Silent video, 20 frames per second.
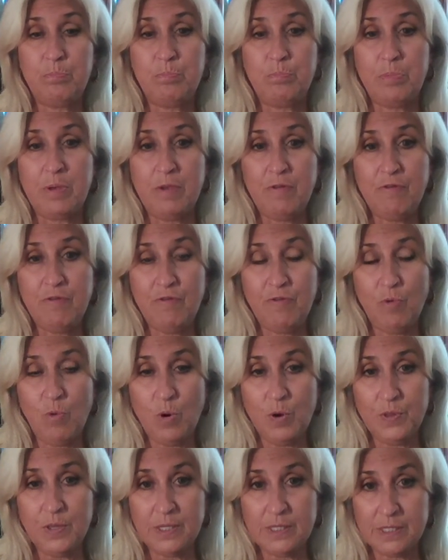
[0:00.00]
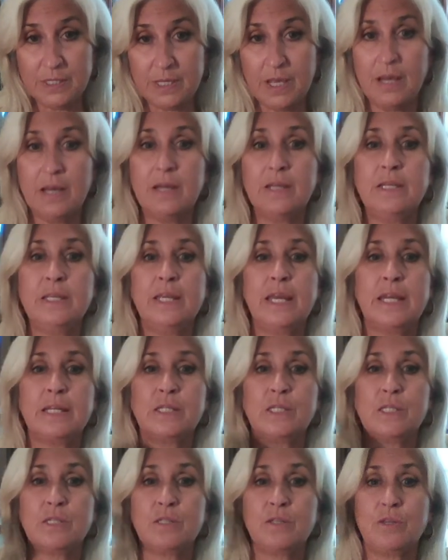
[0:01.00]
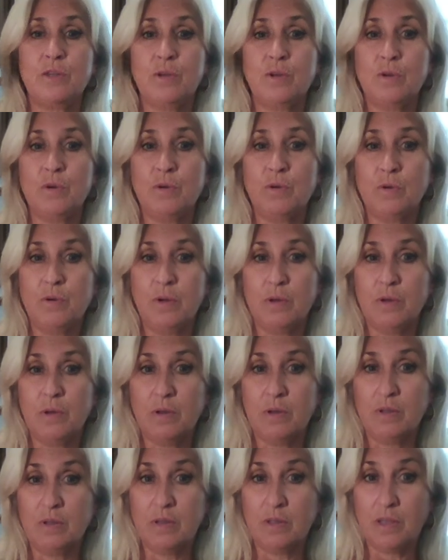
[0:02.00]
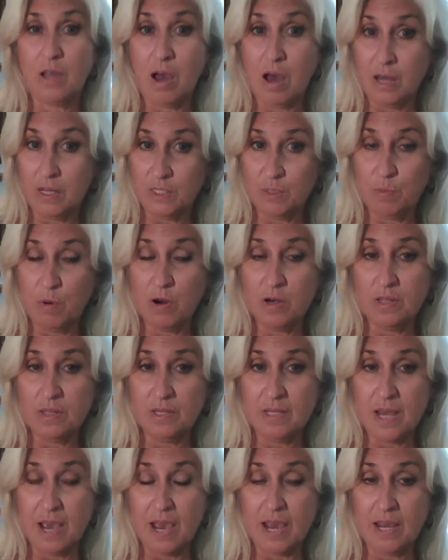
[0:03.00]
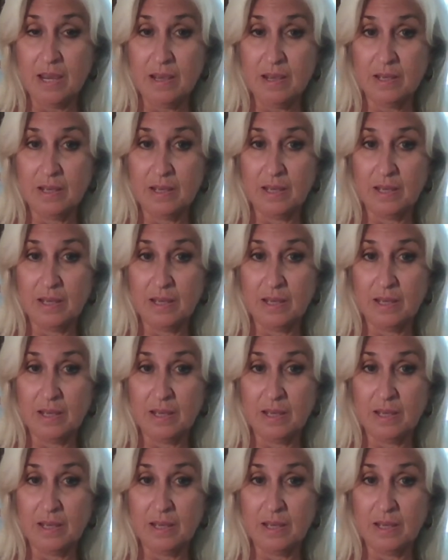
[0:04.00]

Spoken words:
before the sun gets to the hottest part of the day.